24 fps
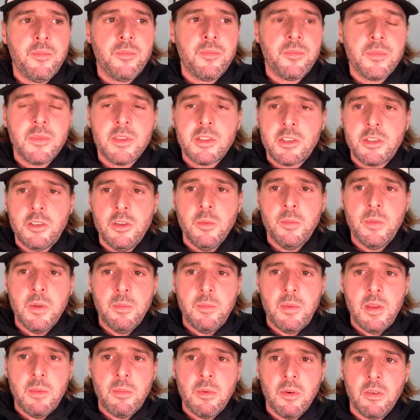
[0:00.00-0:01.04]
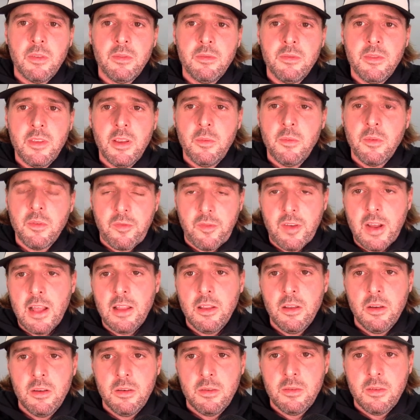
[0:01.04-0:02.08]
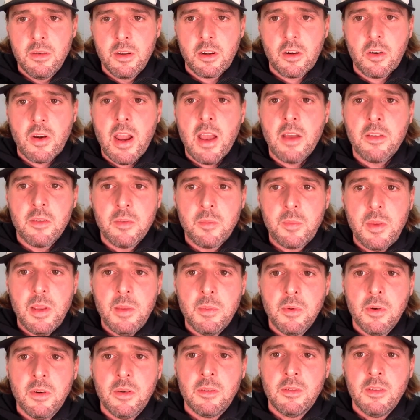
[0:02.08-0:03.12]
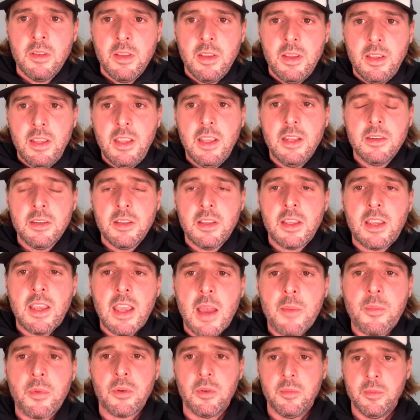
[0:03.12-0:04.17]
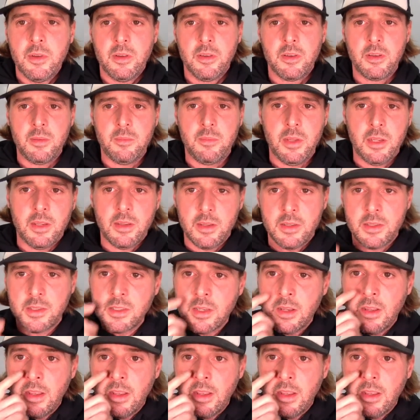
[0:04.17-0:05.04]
stupid people that would follow a crowd of people into the Capitol building. Because,